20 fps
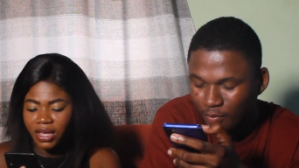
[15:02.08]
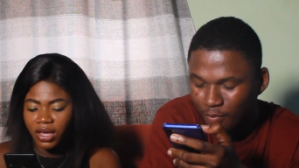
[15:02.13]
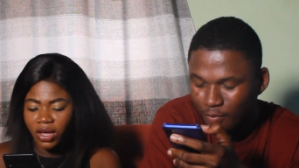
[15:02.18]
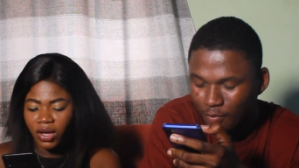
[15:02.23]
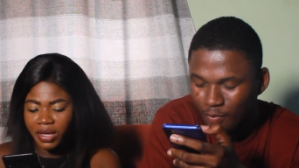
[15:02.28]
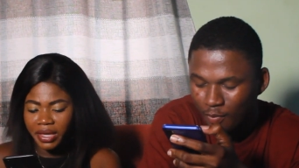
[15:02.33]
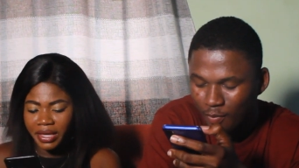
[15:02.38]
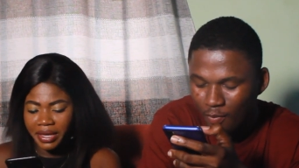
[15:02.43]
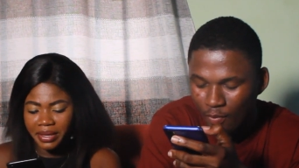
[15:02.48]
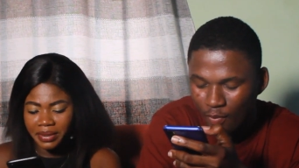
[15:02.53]

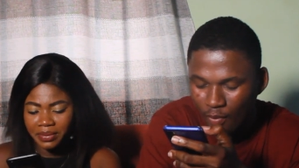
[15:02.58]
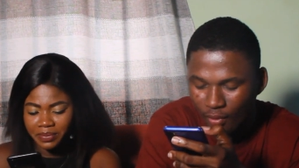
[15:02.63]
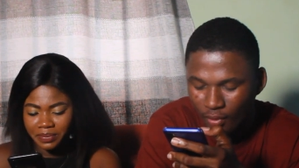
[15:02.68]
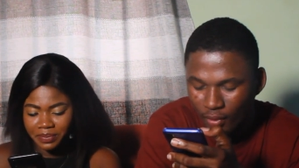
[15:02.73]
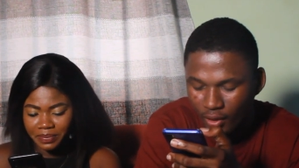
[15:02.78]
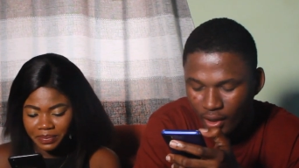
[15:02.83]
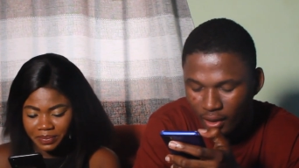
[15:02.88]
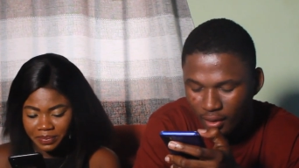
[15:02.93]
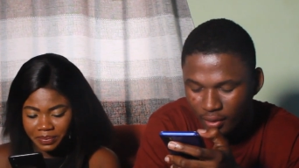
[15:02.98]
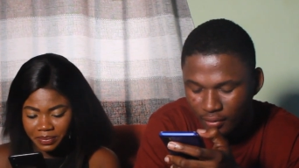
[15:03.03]
Speaker 1: okay eh,
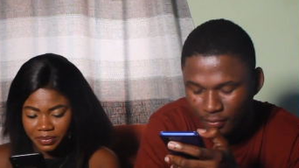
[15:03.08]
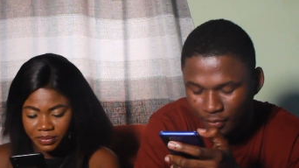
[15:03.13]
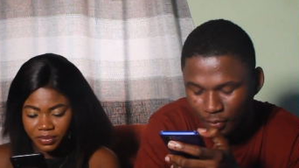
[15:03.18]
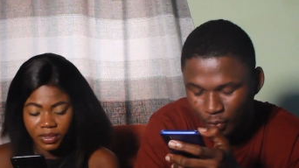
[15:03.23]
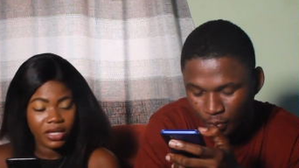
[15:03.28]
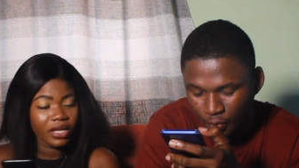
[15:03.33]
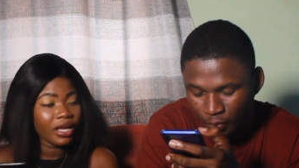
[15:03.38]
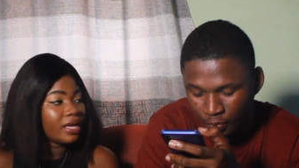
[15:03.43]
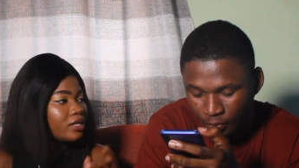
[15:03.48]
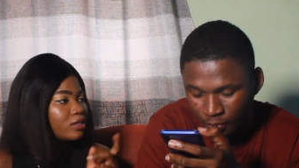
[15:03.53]

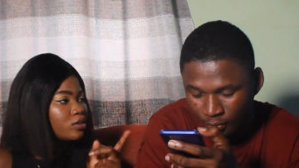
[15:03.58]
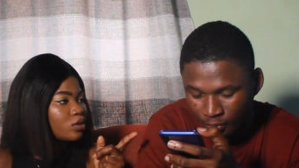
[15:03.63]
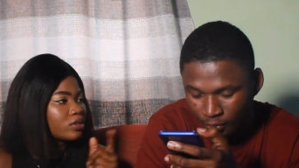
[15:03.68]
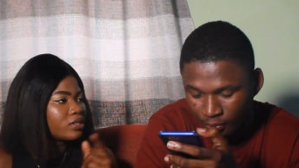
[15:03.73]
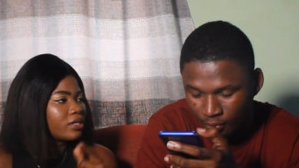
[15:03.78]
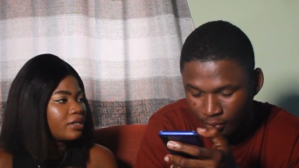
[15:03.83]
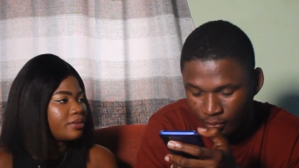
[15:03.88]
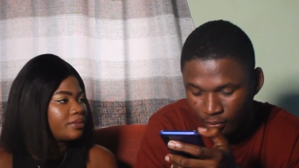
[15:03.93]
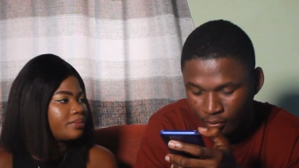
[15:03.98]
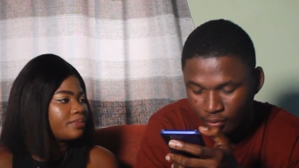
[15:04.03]
it's your
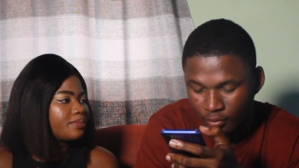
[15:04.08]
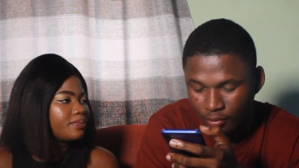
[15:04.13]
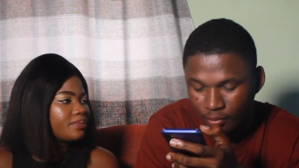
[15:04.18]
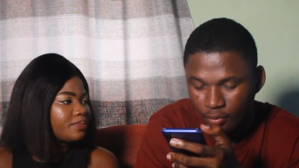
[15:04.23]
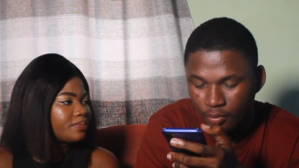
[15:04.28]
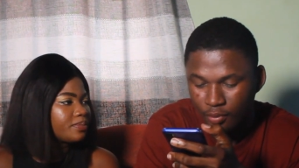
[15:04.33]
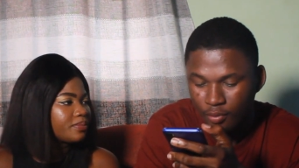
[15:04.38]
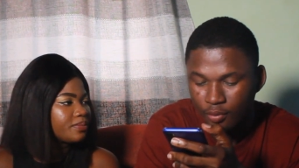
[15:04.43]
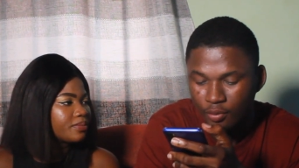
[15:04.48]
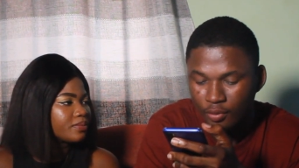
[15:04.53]
turn
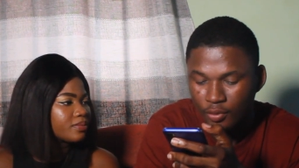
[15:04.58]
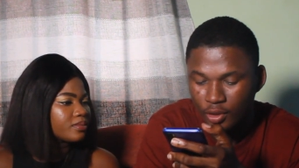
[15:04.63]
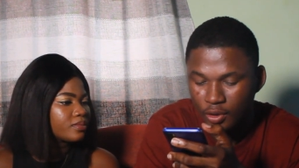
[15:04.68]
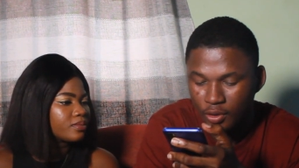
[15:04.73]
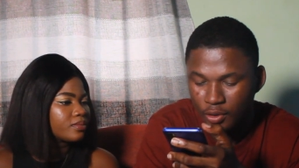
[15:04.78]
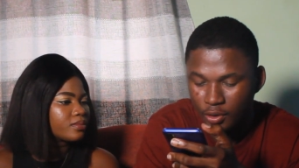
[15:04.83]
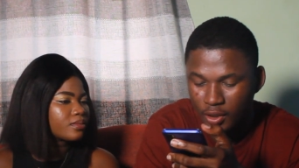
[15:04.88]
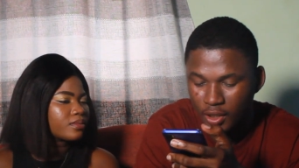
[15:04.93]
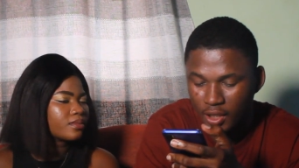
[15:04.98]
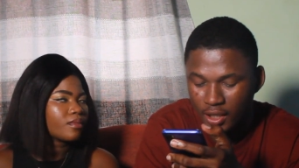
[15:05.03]

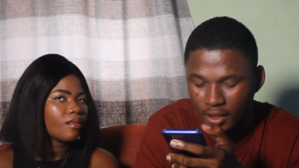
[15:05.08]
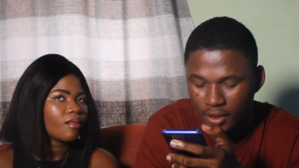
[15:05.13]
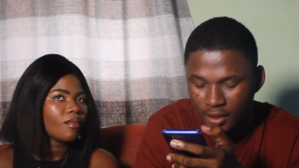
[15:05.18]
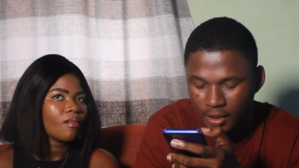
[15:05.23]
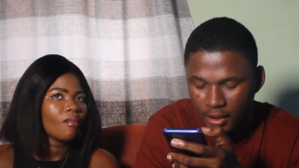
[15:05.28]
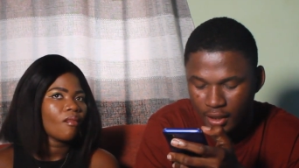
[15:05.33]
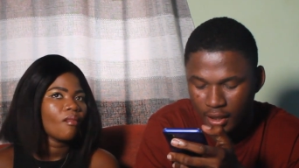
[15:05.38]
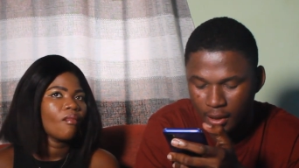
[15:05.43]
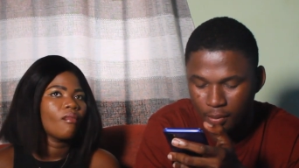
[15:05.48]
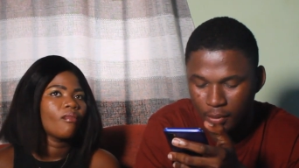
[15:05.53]
Speaker 2: so
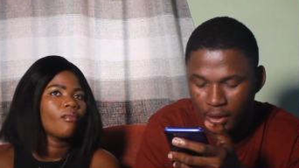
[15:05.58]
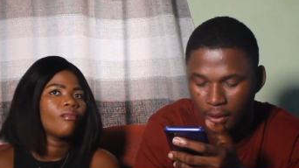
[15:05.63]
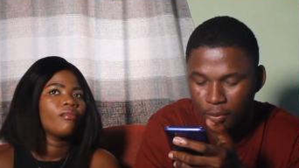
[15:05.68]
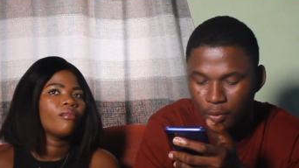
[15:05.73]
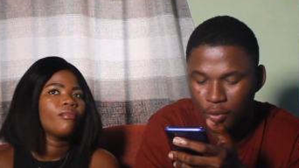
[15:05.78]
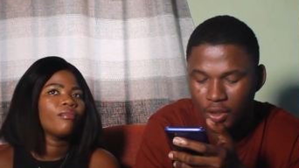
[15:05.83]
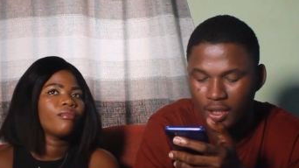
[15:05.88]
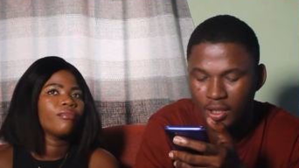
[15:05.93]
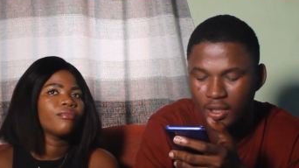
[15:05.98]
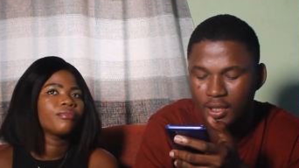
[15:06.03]
yes I'm, I'm
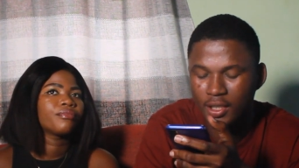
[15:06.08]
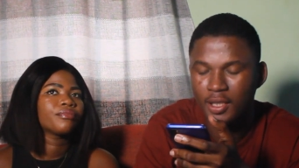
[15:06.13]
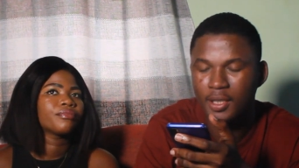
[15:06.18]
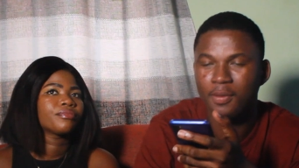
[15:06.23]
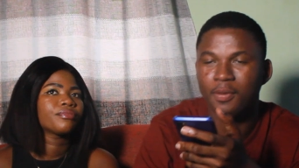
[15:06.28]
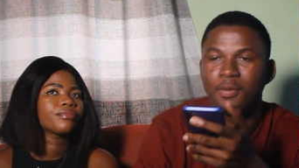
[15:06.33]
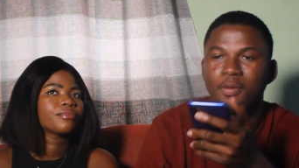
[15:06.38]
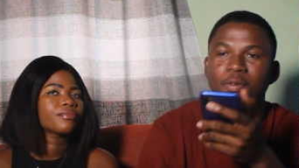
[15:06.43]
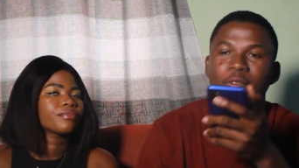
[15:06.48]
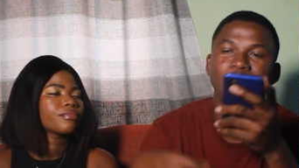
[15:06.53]
reading this
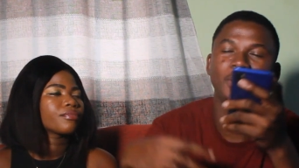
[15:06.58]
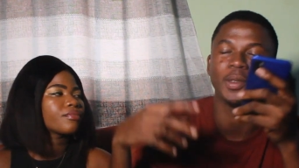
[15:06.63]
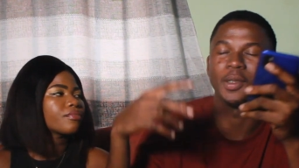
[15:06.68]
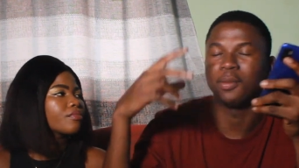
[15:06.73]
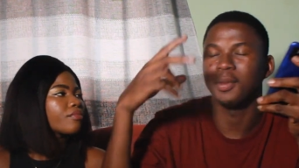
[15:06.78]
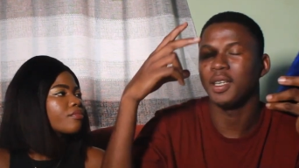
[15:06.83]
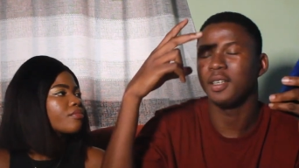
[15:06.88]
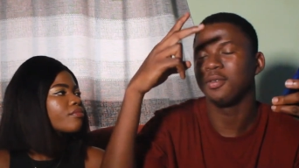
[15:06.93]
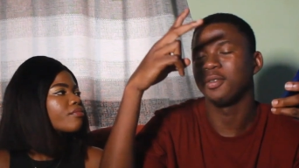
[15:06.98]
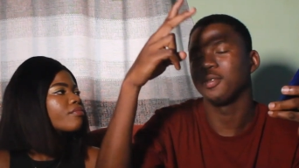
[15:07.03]
from the
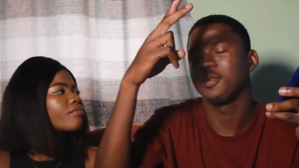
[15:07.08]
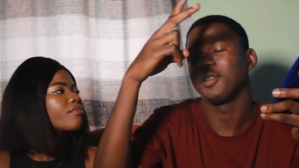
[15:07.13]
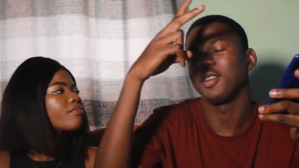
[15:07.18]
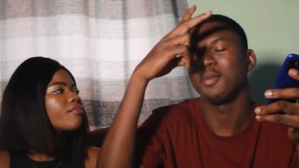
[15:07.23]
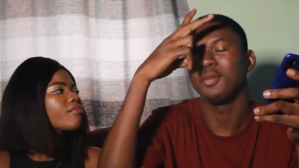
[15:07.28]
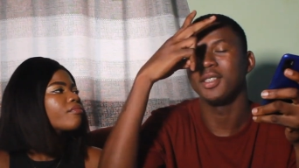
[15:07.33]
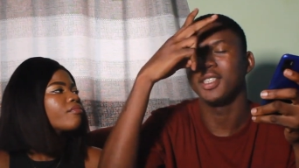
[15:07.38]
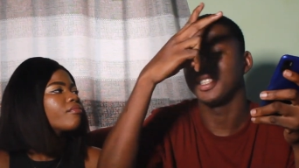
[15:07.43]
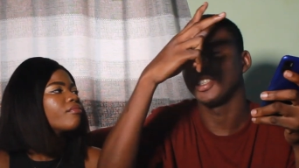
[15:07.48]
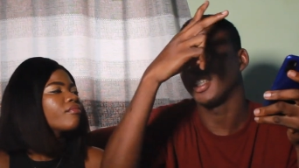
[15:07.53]
Marfo
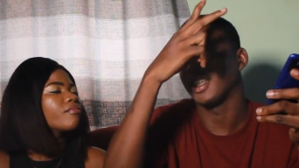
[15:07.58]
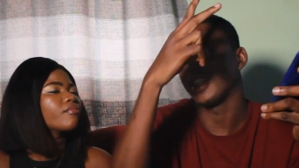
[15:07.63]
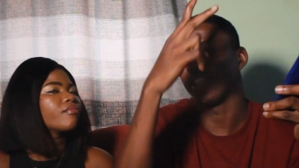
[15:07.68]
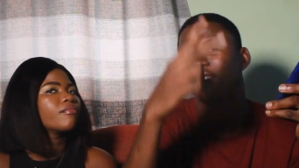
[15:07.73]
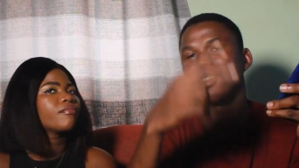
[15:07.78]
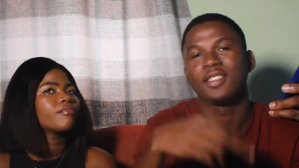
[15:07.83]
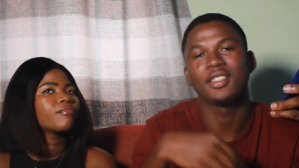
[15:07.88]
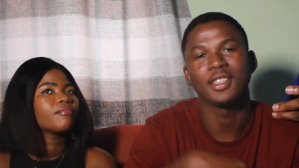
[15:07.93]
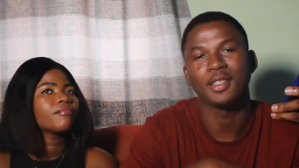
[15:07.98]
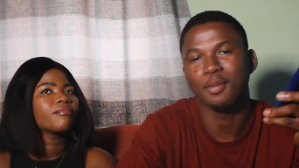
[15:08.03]
family shout
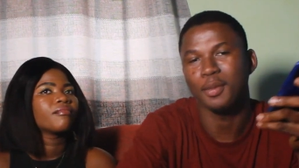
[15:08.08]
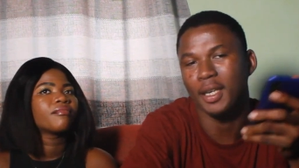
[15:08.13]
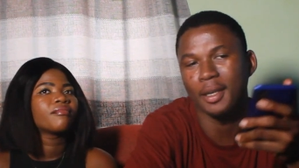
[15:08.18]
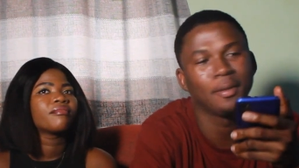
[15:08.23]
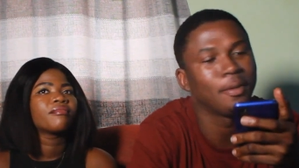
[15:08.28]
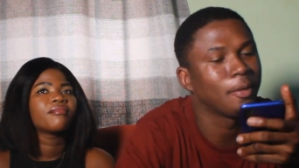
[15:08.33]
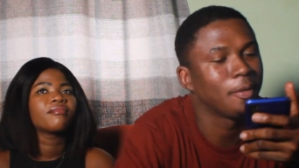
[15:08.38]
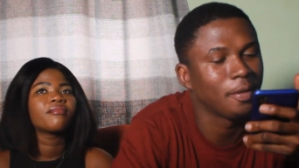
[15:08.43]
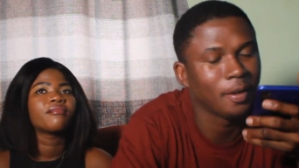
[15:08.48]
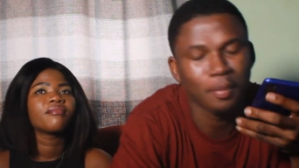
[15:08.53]
out to the
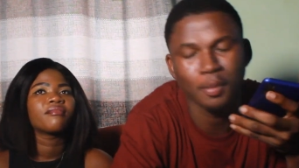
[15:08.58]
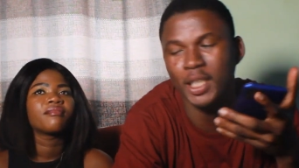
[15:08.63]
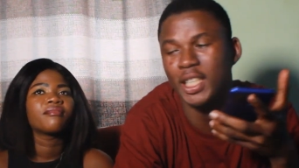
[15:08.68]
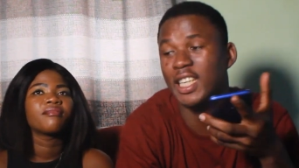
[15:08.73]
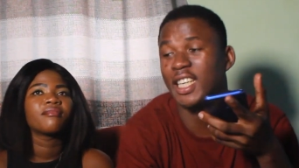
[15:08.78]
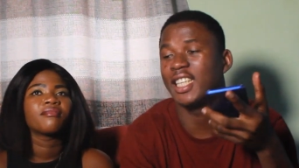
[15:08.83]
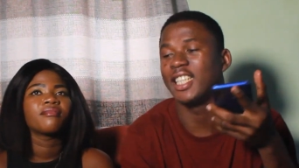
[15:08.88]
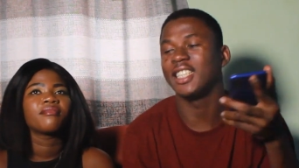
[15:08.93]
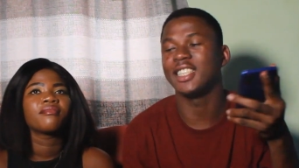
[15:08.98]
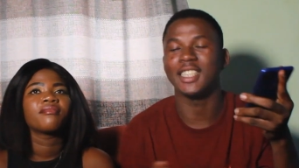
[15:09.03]
Marfo family
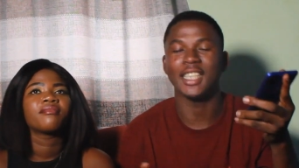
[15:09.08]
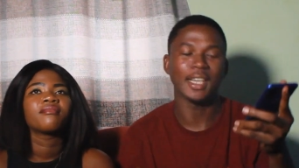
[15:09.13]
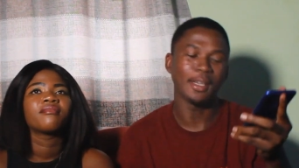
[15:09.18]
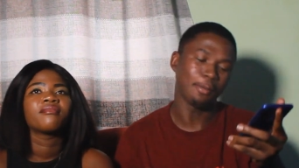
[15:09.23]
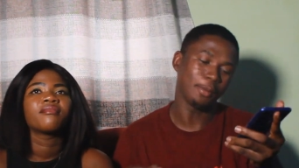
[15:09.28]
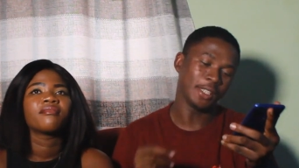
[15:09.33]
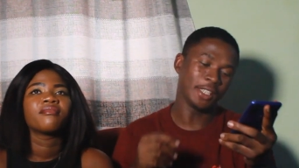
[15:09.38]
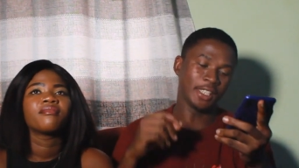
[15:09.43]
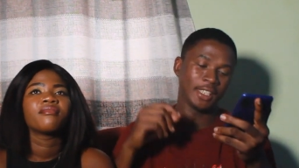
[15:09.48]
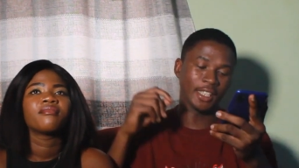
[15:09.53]

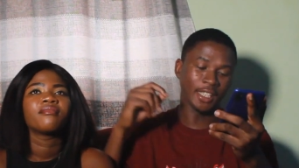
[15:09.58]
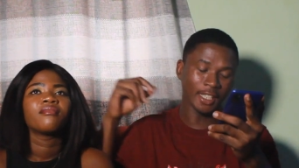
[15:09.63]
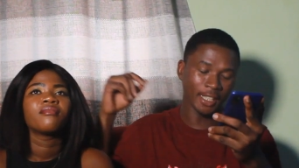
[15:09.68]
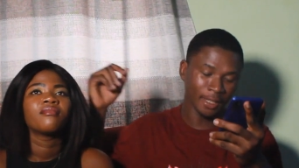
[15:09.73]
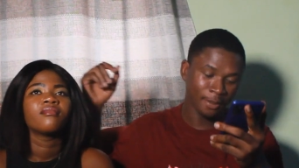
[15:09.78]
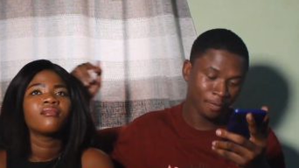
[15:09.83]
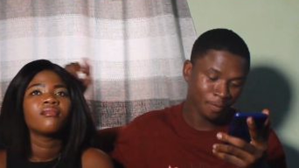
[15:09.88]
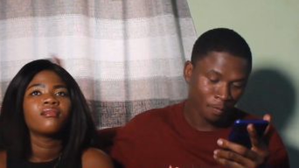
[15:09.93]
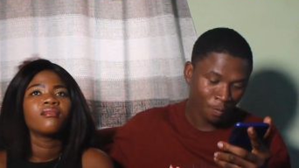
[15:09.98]
anytime any day